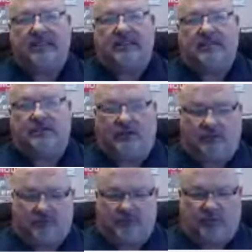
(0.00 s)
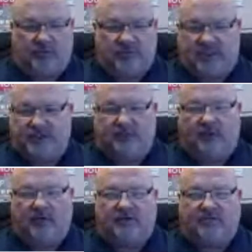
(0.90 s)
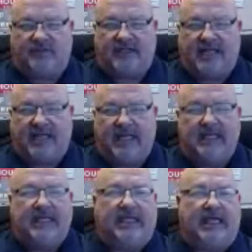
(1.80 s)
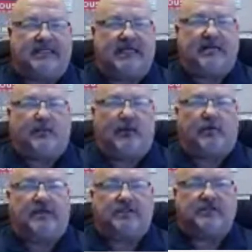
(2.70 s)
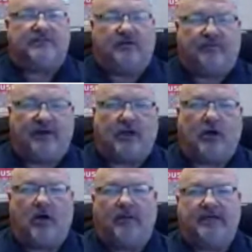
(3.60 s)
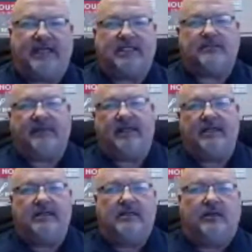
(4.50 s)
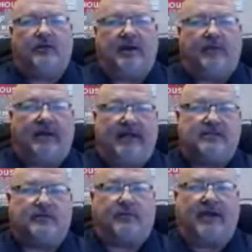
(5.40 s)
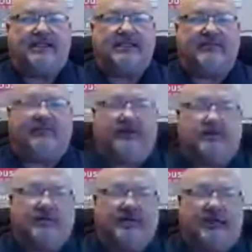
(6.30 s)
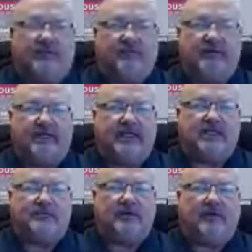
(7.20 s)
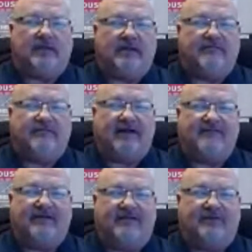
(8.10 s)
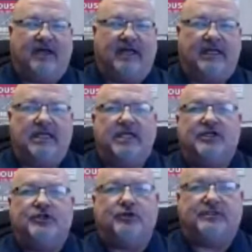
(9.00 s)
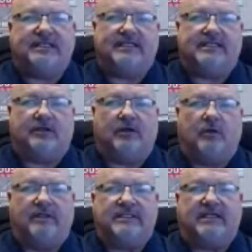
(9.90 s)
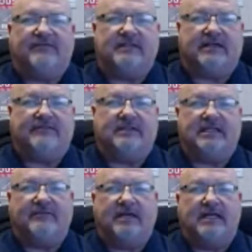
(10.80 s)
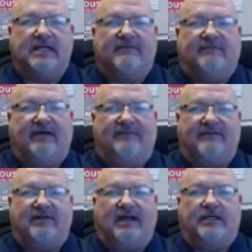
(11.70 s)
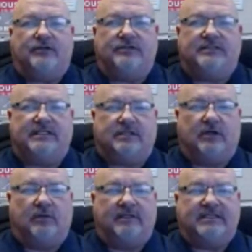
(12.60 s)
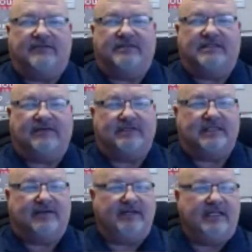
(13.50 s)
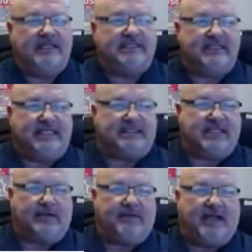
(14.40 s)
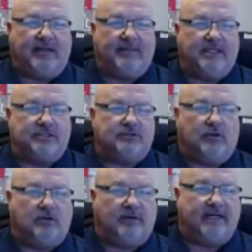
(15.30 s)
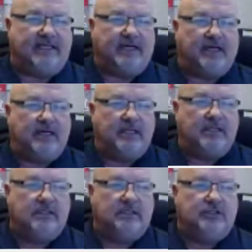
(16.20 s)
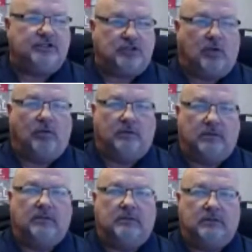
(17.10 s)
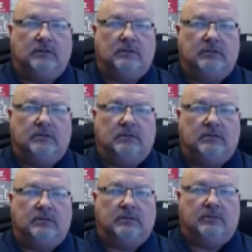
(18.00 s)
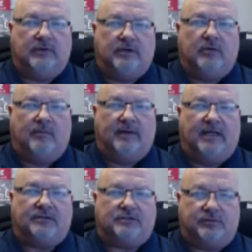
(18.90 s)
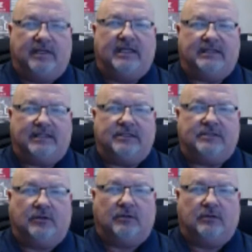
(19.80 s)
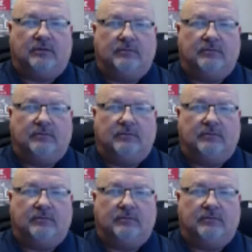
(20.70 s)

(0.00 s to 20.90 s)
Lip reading: So that's your bonus for the day. Guys, any more questions, feel free to call or text me. Greg Reitz, Reitz Team, Fresno, California, eXp Realty, 559-260-1777, 559-260-1777. See that sign behind me? Sold right there? Sold. We do open houses. We get things sold.